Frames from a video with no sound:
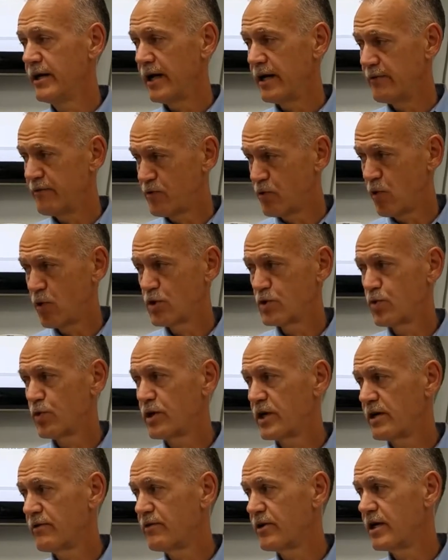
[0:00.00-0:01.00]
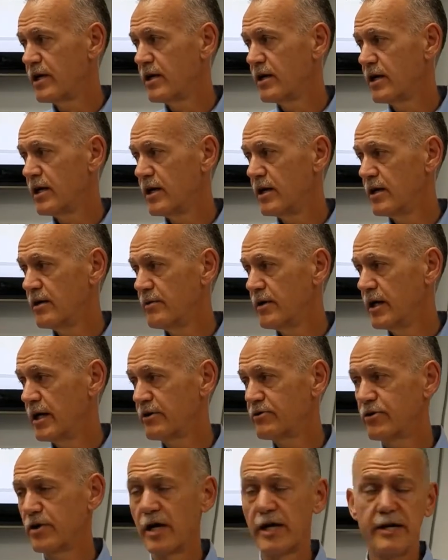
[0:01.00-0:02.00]
and of course we're giving
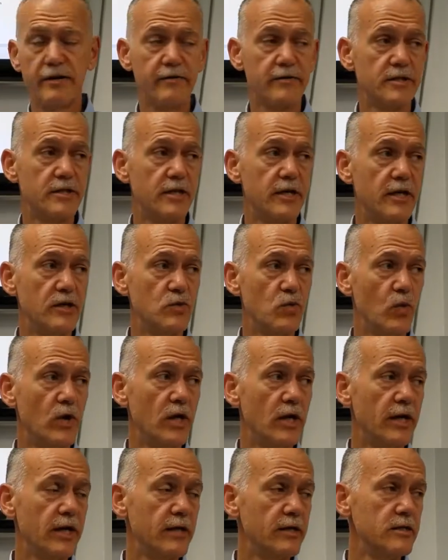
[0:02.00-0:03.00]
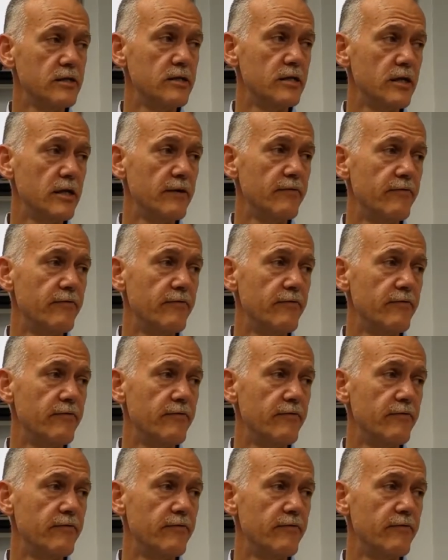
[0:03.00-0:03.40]
electrolytes as well as